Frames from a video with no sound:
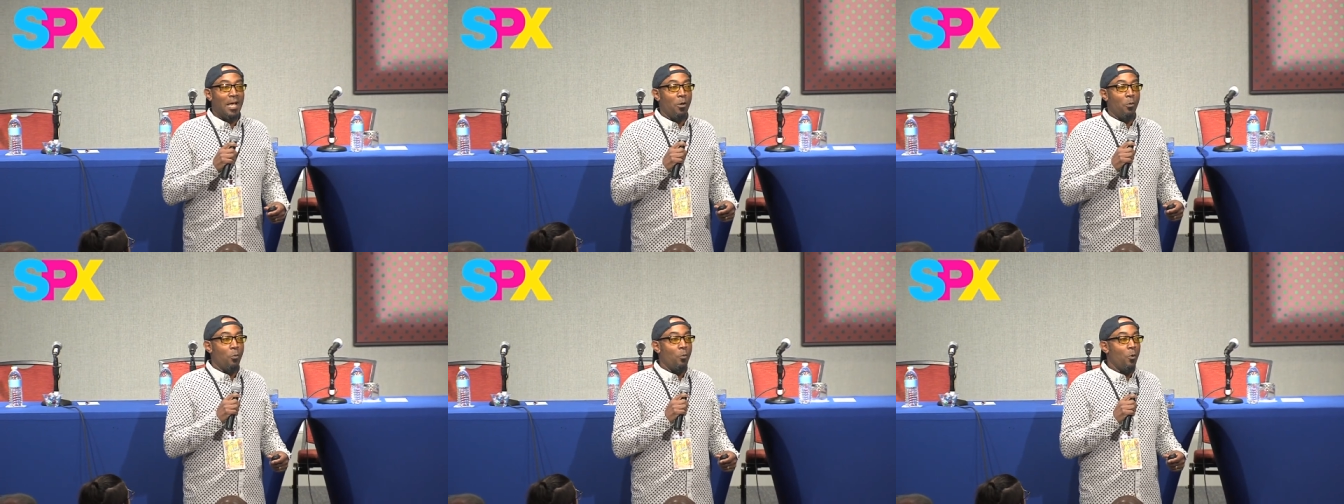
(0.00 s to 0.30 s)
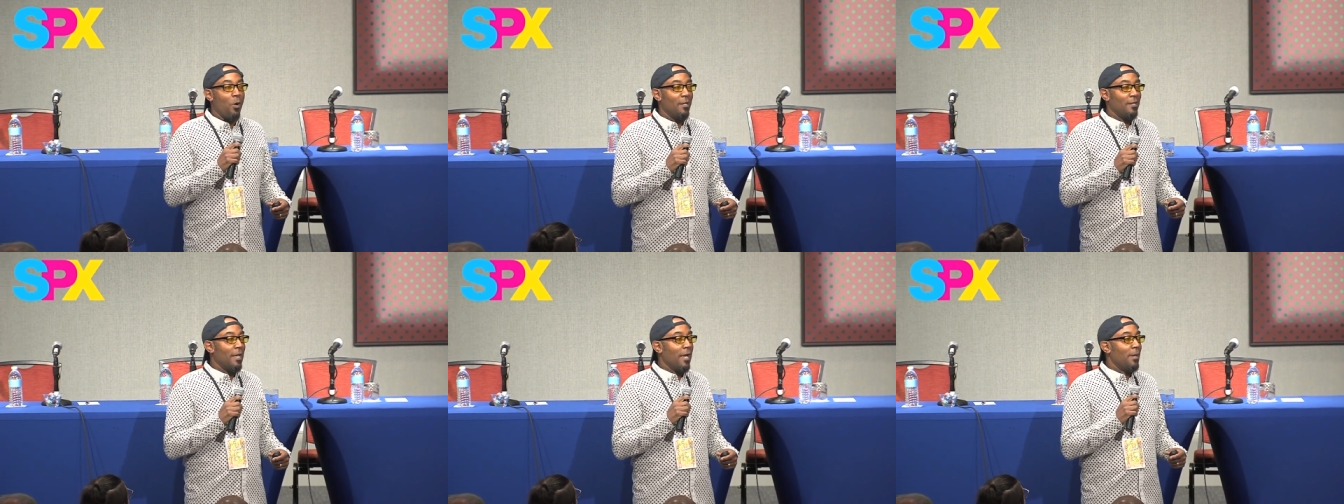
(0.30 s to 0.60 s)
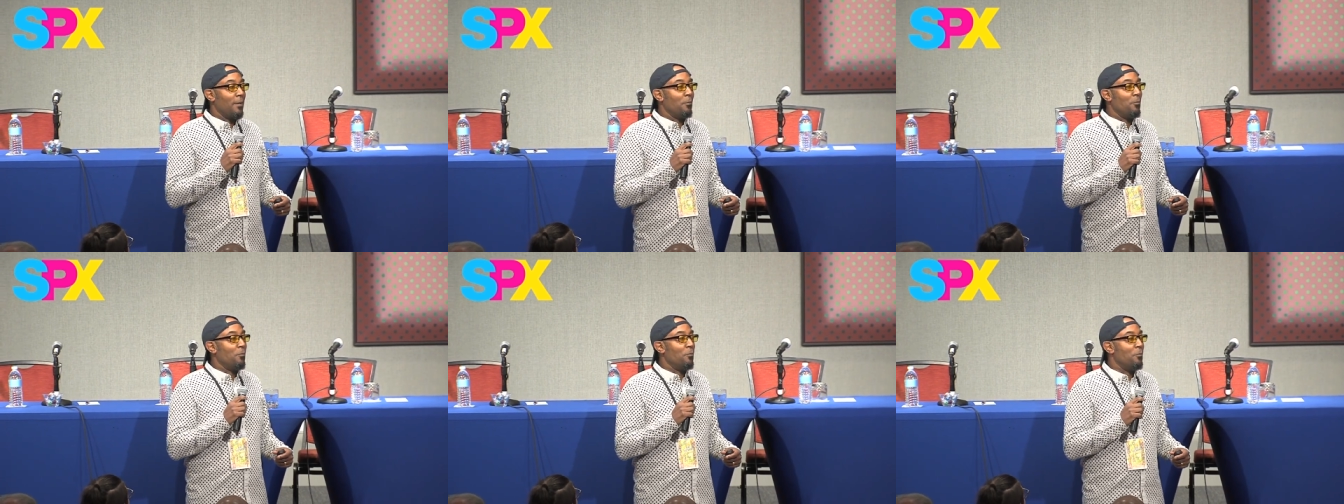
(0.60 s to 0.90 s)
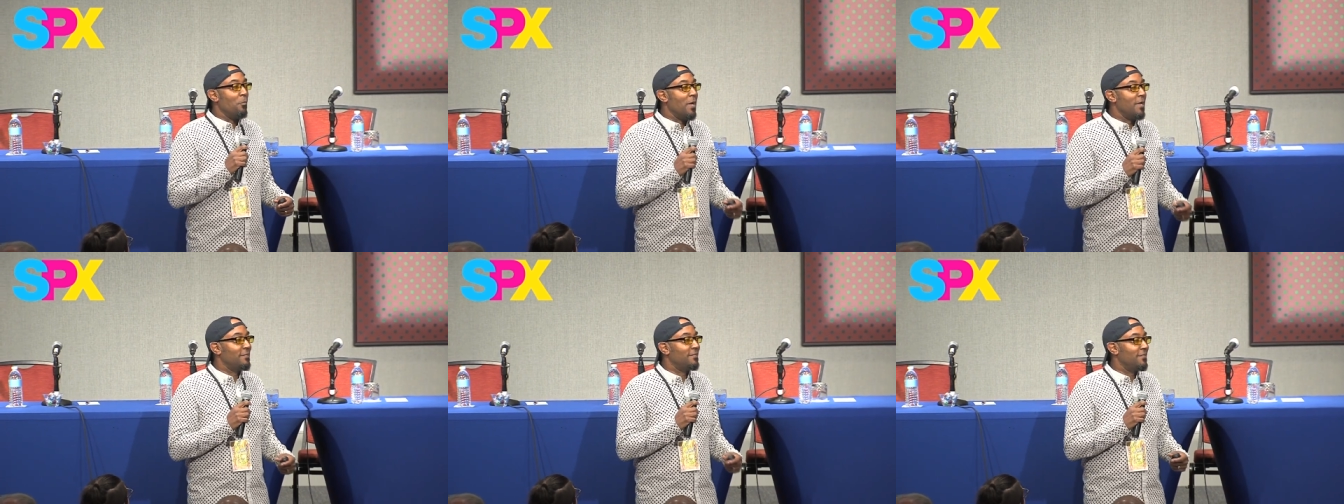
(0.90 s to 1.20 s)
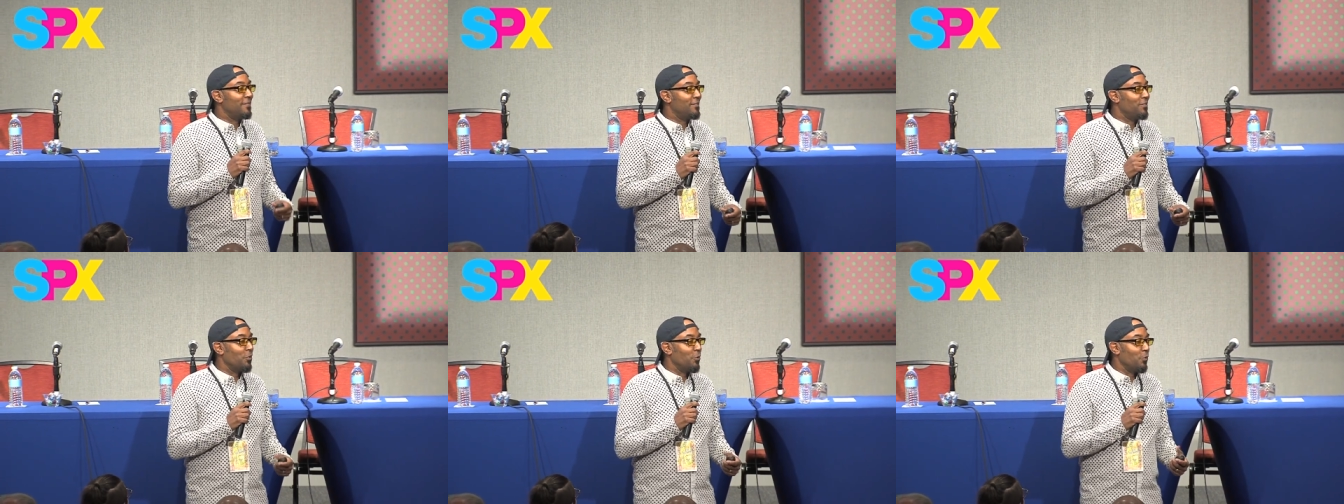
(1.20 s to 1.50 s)
What I meant
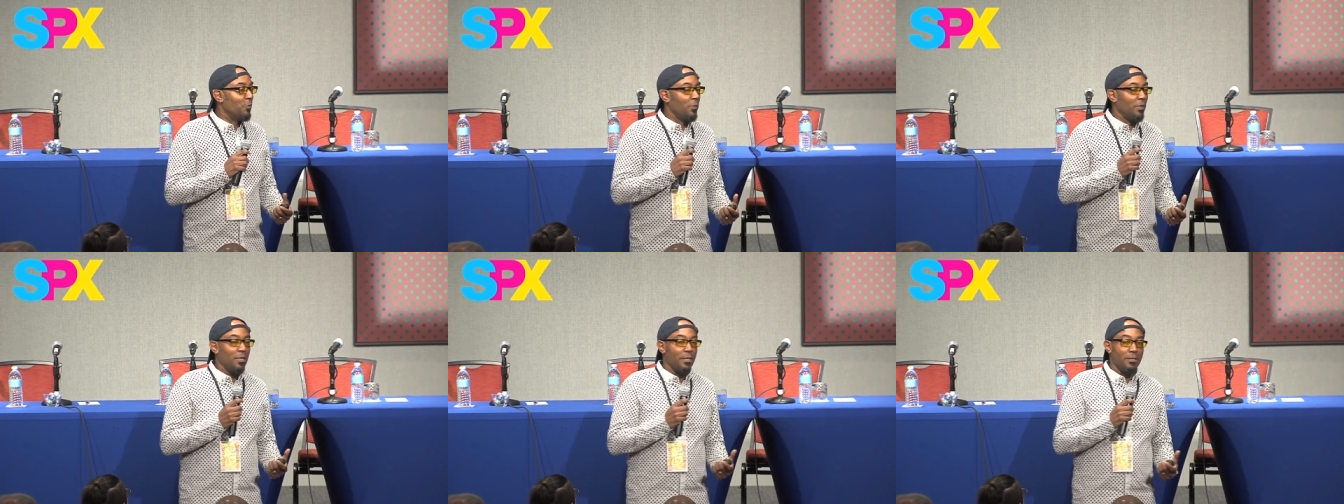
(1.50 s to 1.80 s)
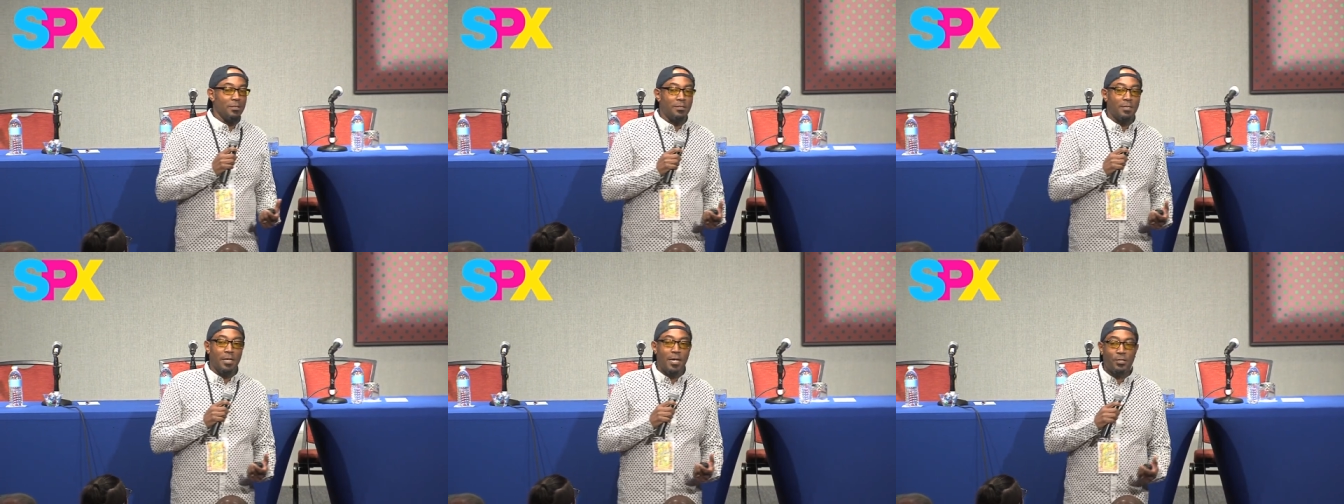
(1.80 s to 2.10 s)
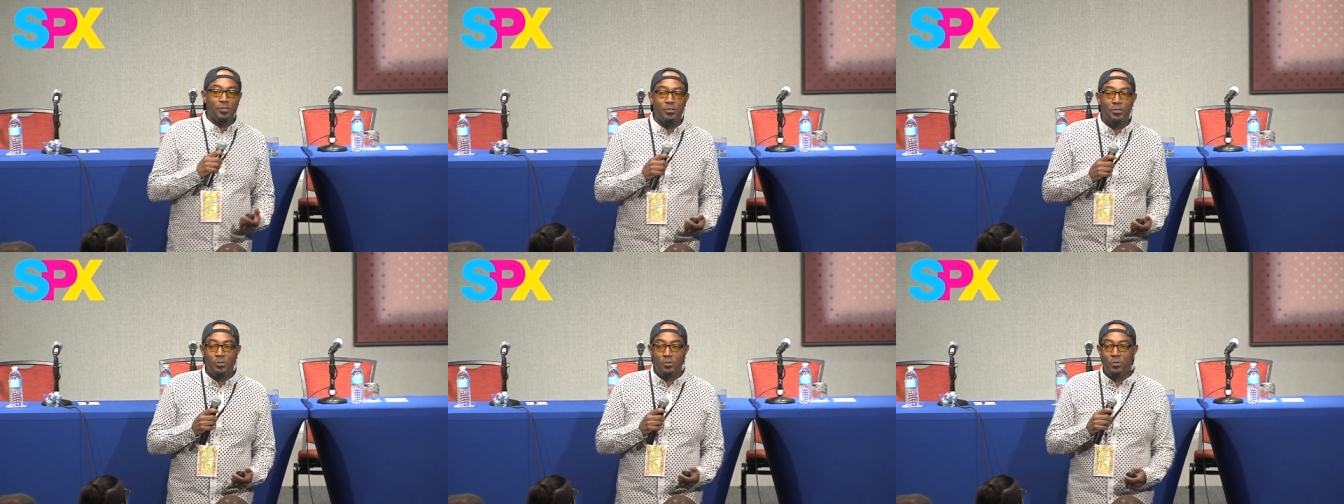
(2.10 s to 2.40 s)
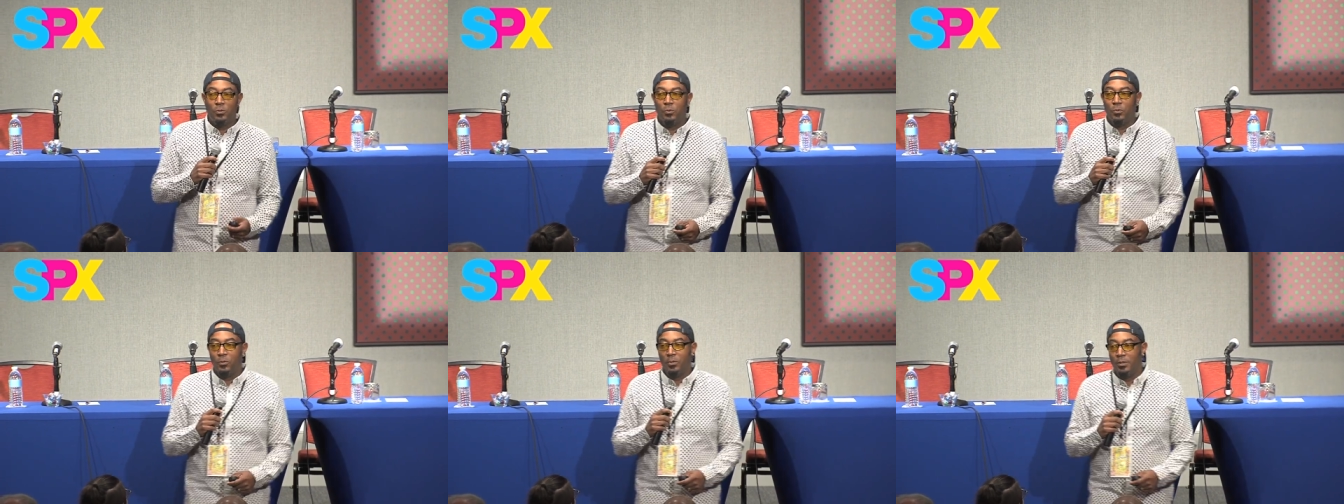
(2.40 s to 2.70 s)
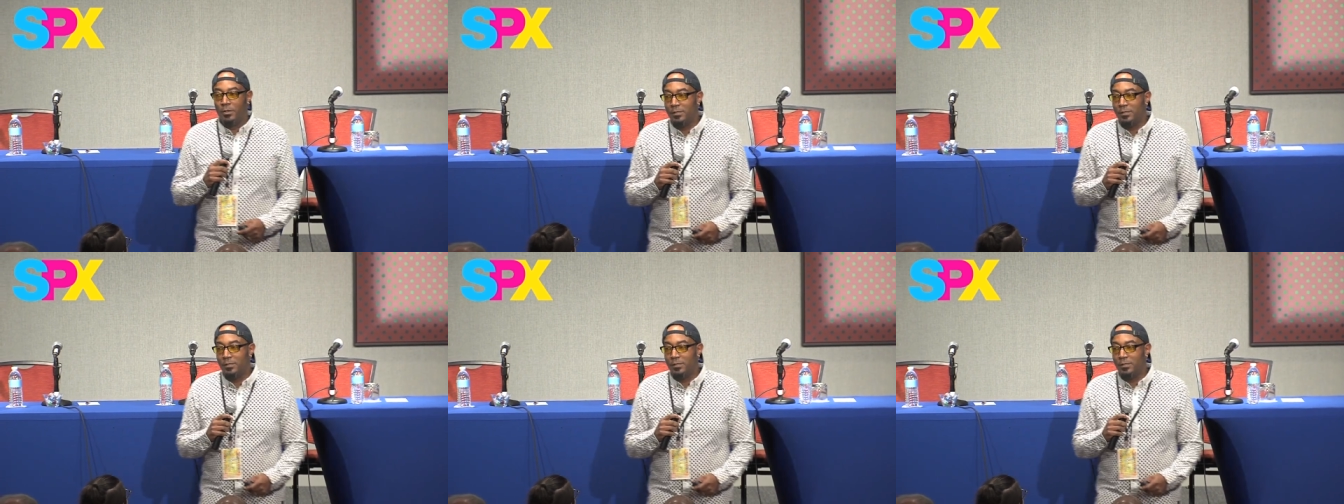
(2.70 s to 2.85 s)
to do is actually do a